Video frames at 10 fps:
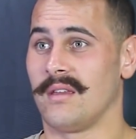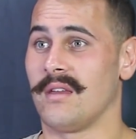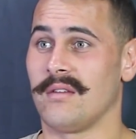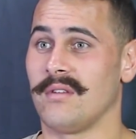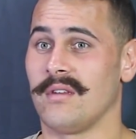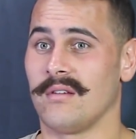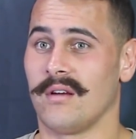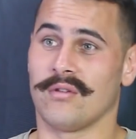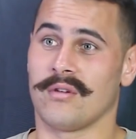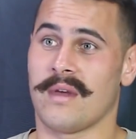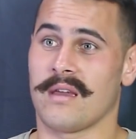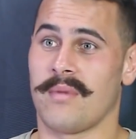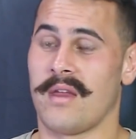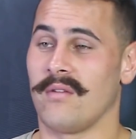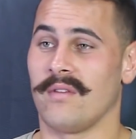I look back at
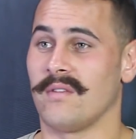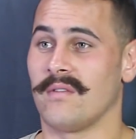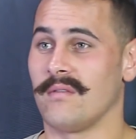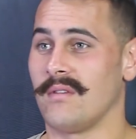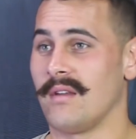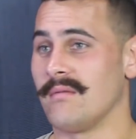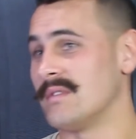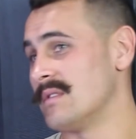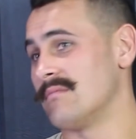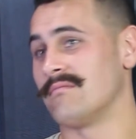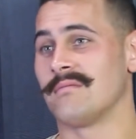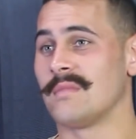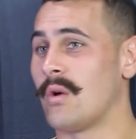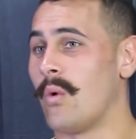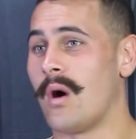Penrith, it's
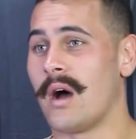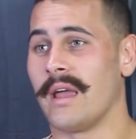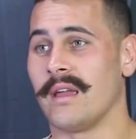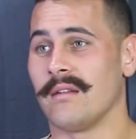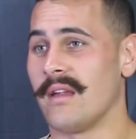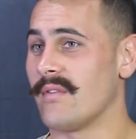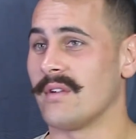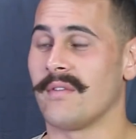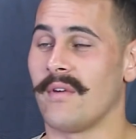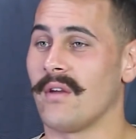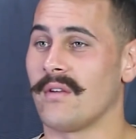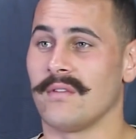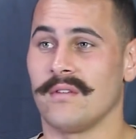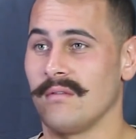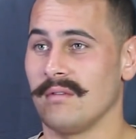quiet, everyone's
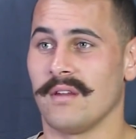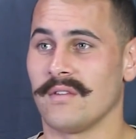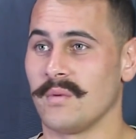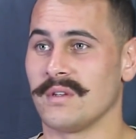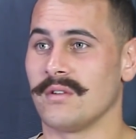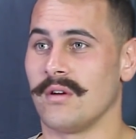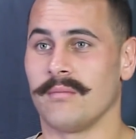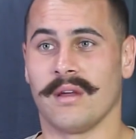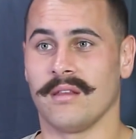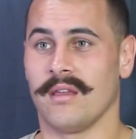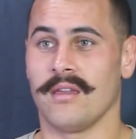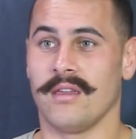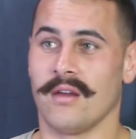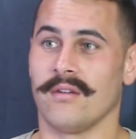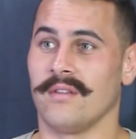focused and switched on, but you
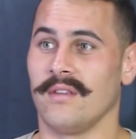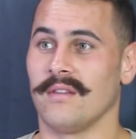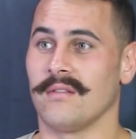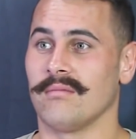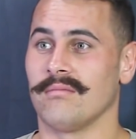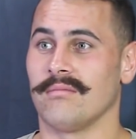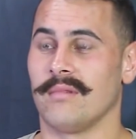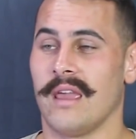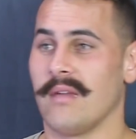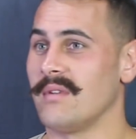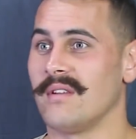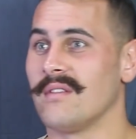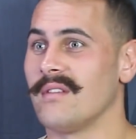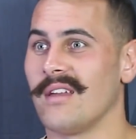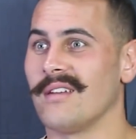go into this camp and
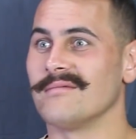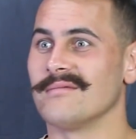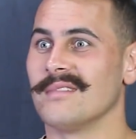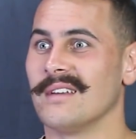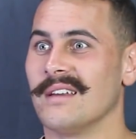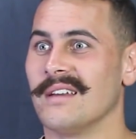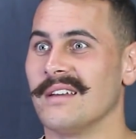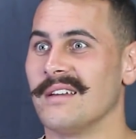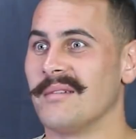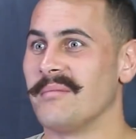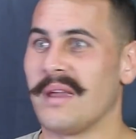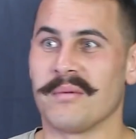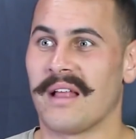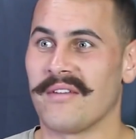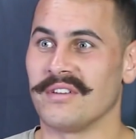it's
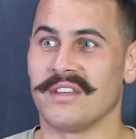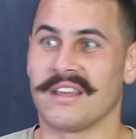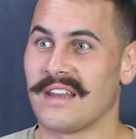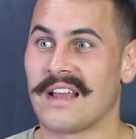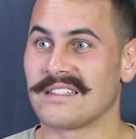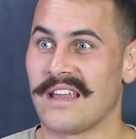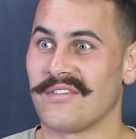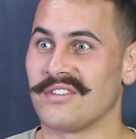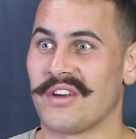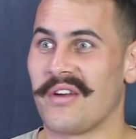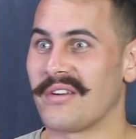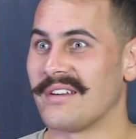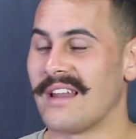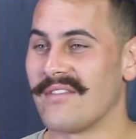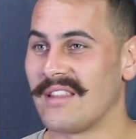people you can actually have a joke
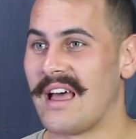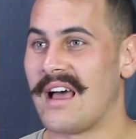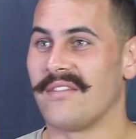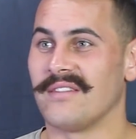and have a laugh,